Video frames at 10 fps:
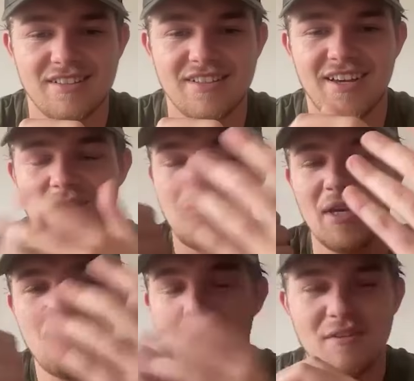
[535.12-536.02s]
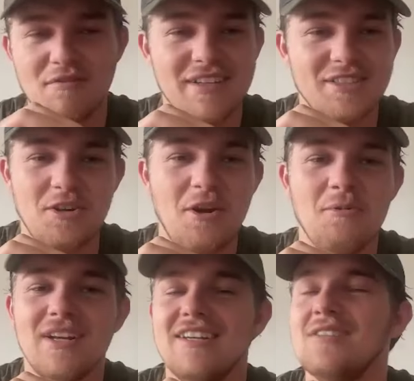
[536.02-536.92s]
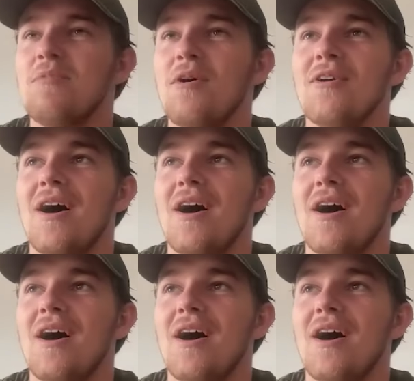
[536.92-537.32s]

Yeah, people. The, do you know what it is, bro?